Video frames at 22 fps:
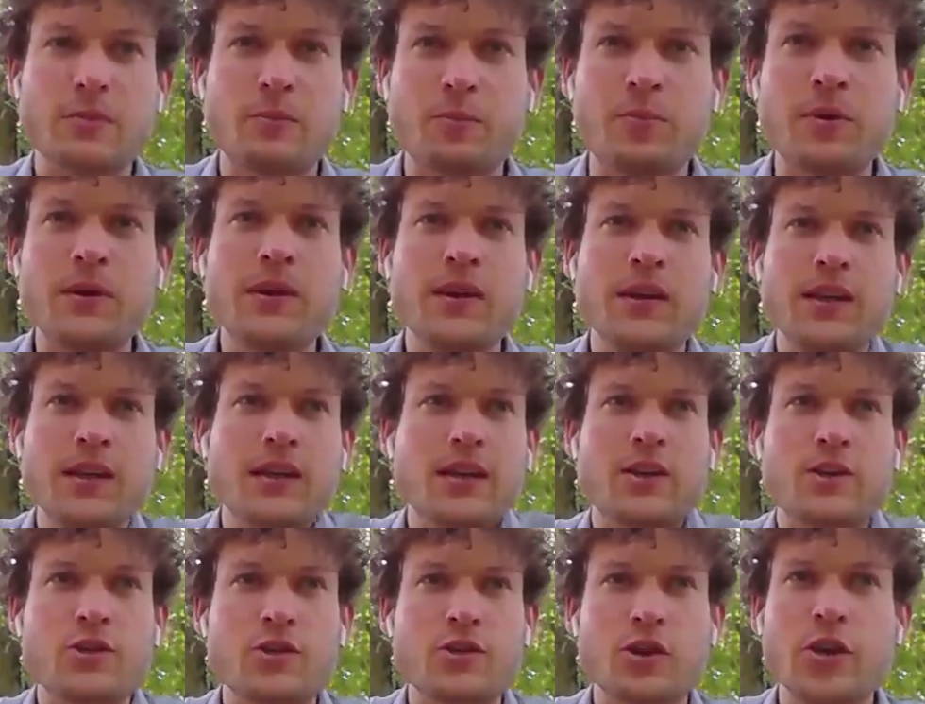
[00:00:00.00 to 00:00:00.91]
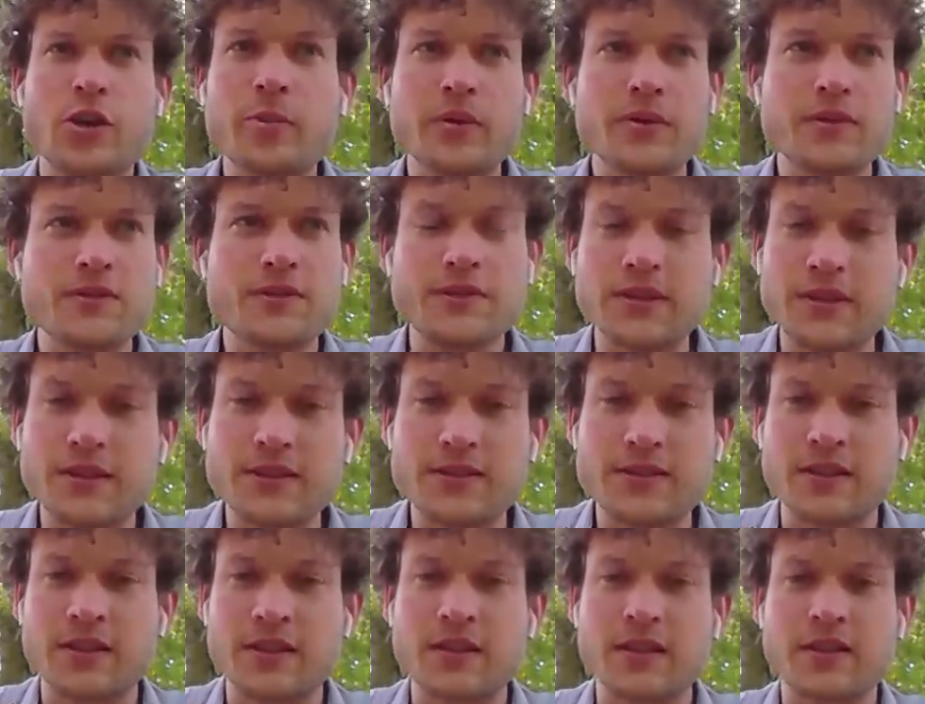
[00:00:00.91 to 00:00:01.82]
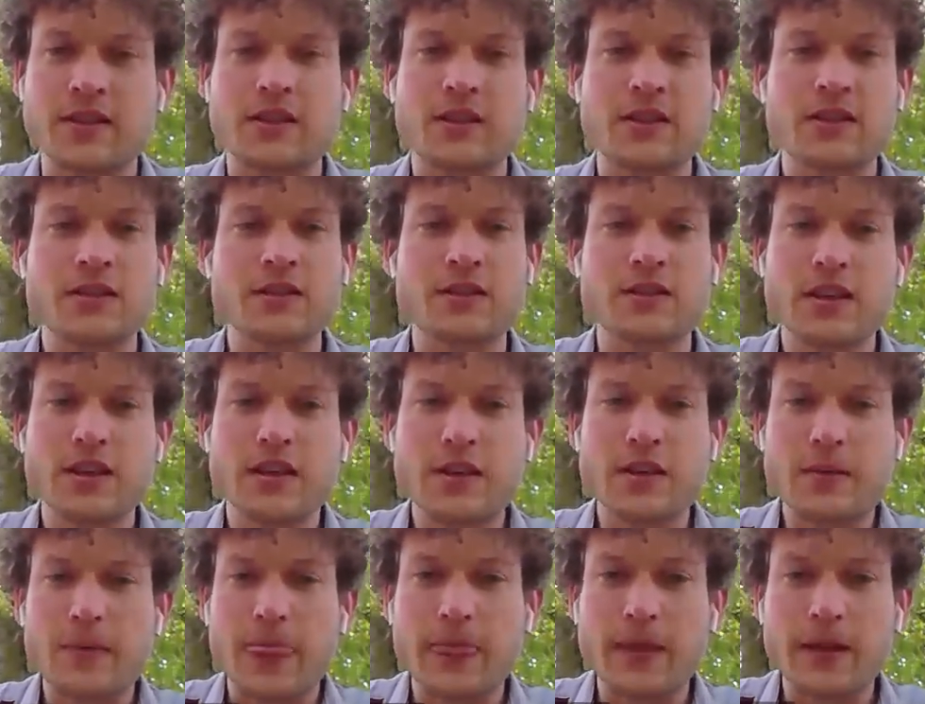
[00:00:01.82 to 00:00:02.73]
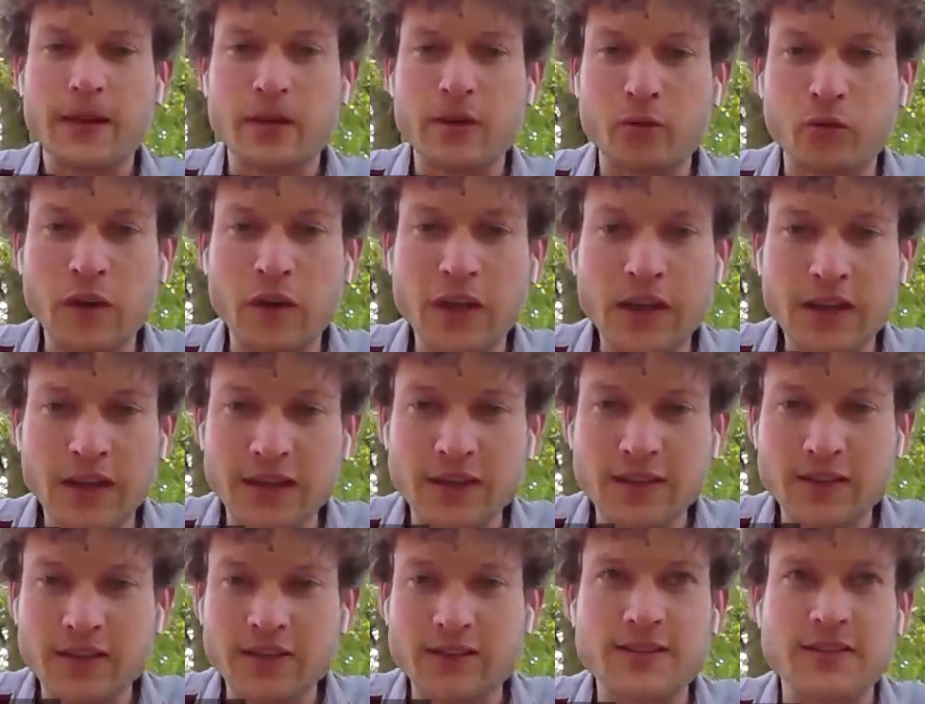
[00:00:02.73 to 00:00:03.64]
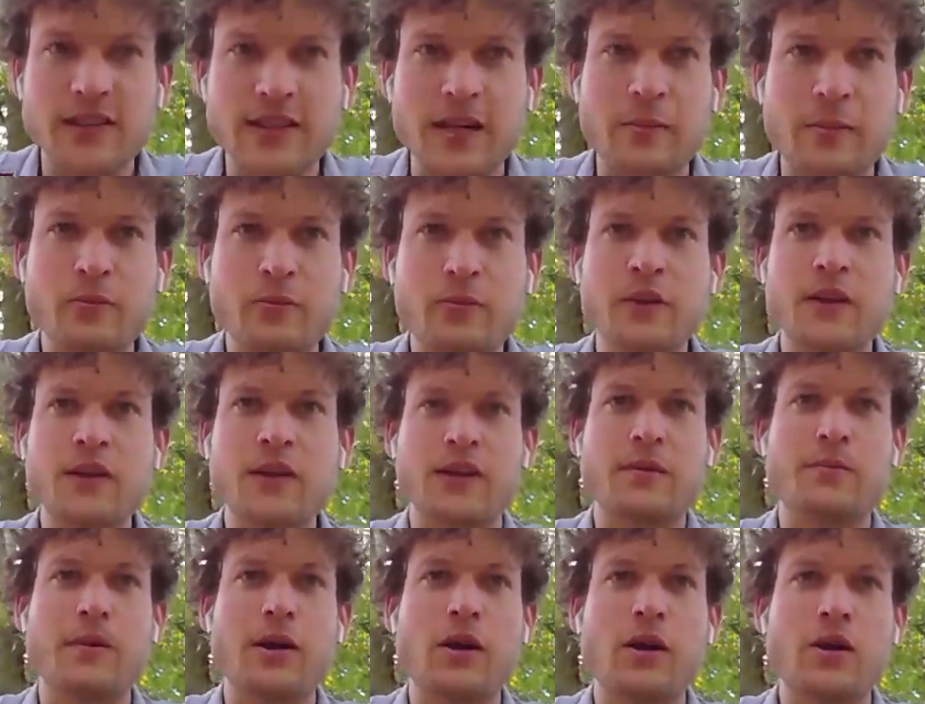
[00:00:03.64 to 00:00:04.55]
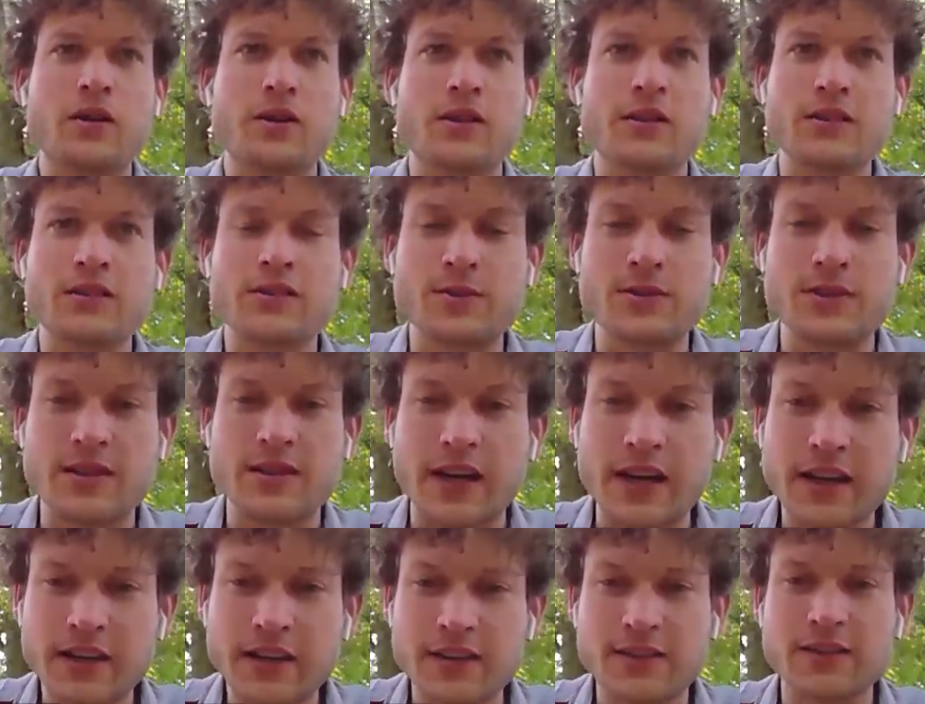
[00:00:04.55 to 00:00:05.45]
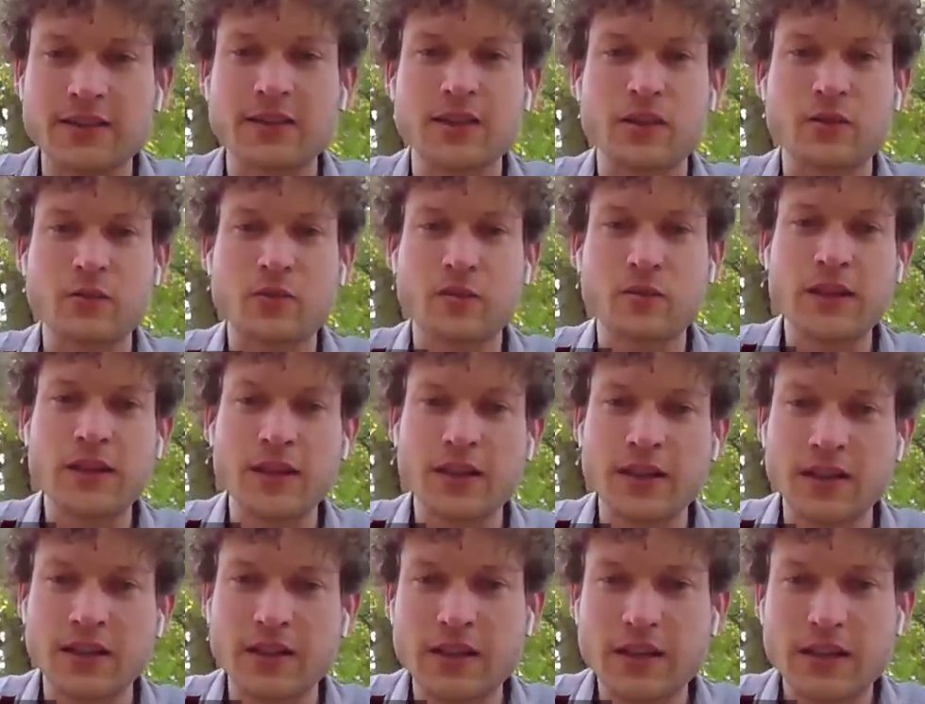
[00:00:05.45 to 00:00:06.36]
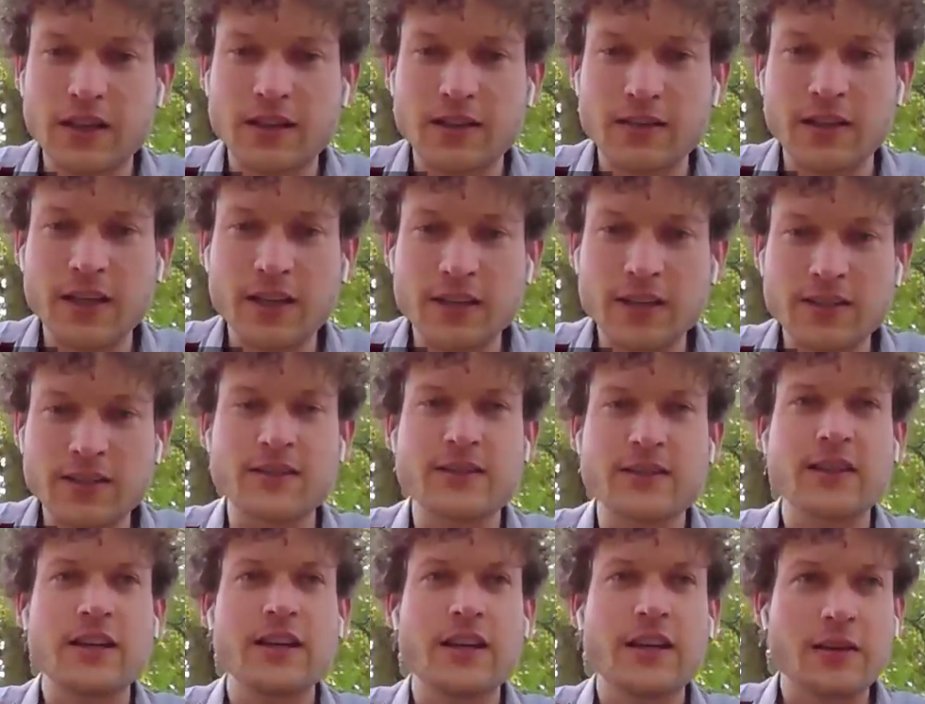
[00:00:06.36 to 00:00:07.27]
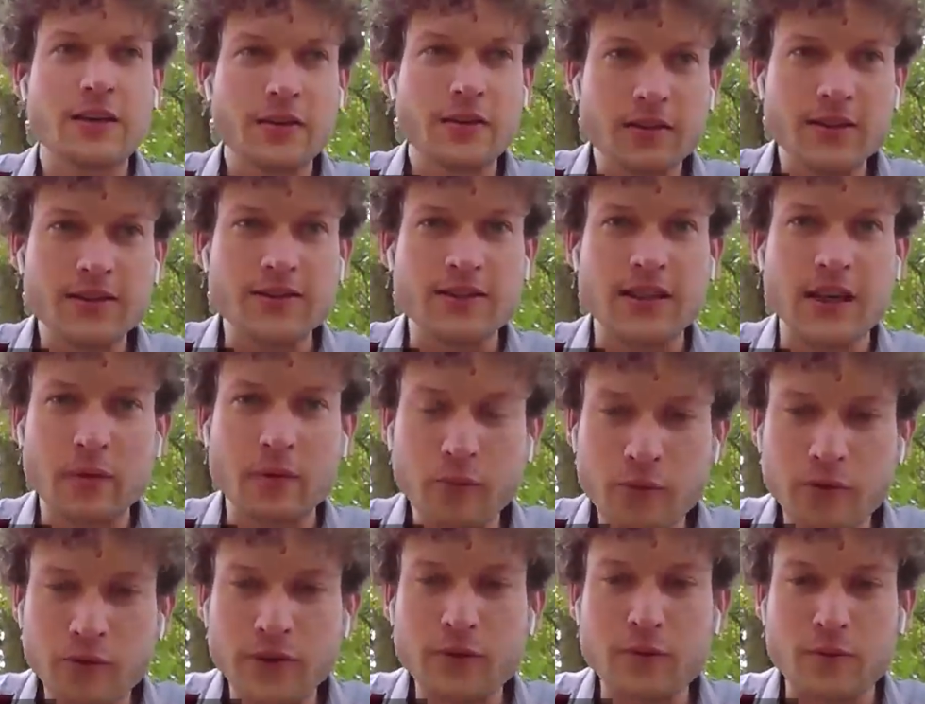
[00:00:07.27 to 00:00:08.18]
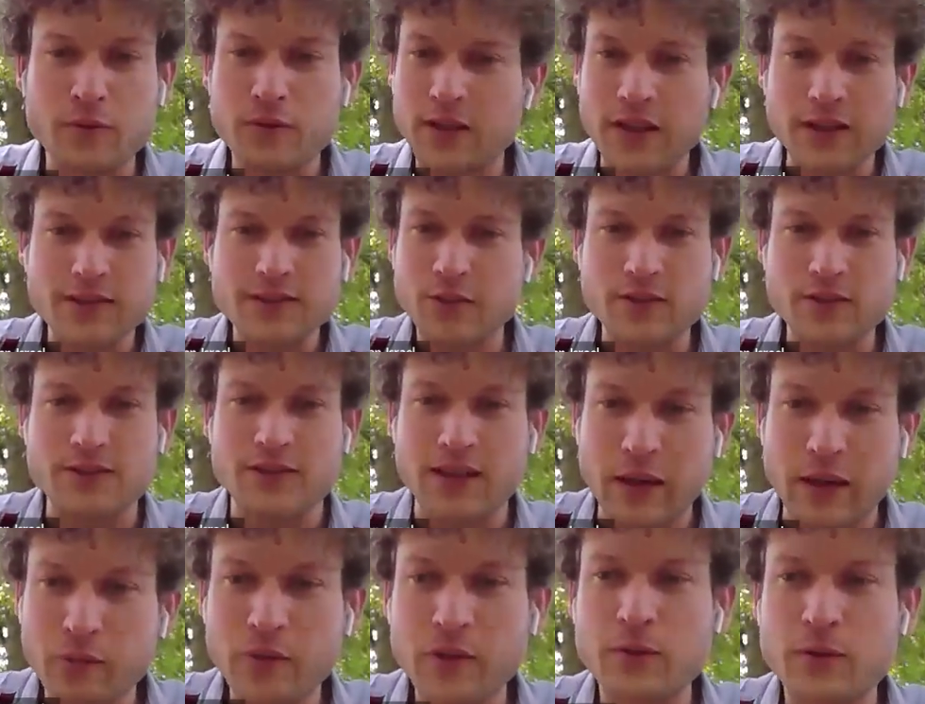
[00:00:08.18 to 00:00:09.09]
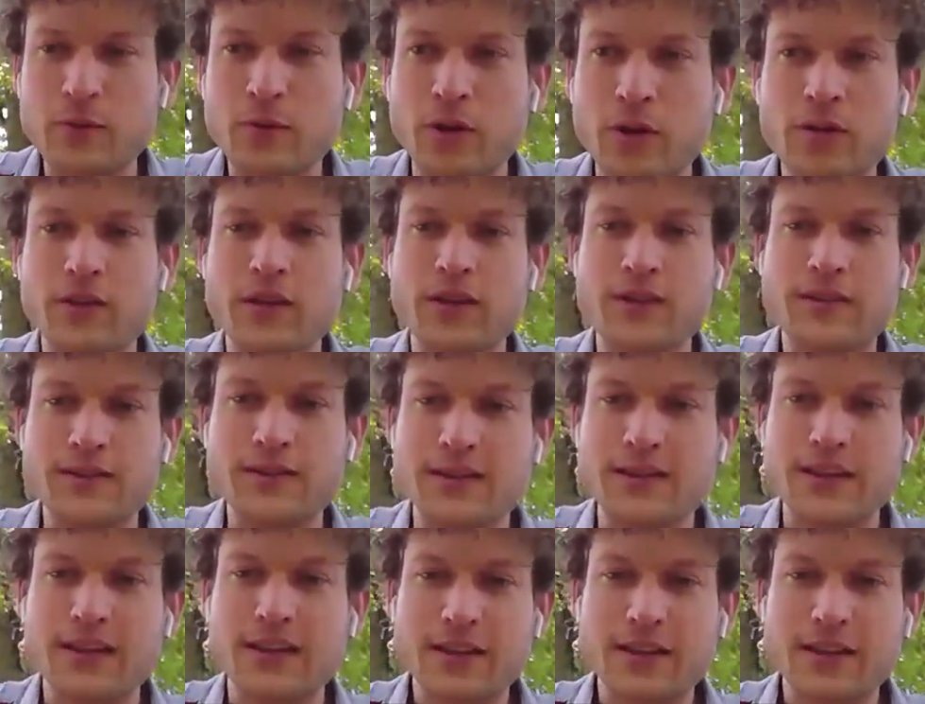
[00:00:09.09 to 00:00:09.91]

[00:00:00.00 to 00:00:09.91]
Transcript: being a German citizen and feeling something about the society, and feeling there's not something wrong, there's